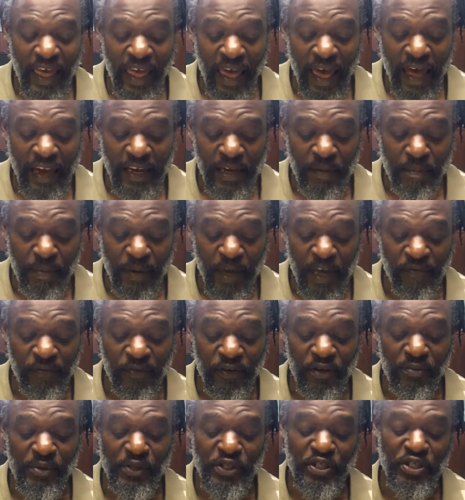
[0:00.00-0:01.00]
had to pay for
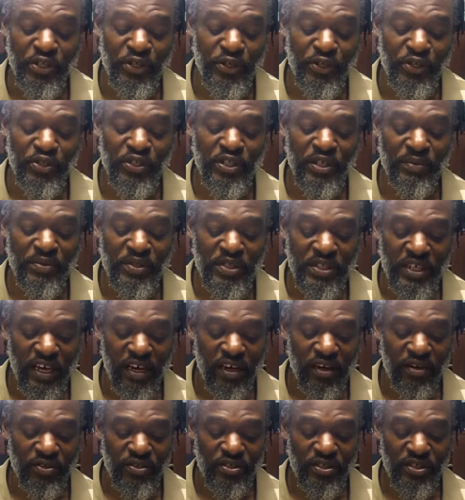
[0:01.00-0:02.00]
the materials
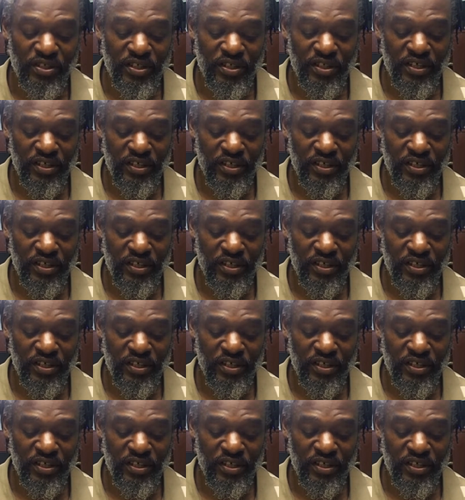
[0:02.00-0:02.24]
themselves.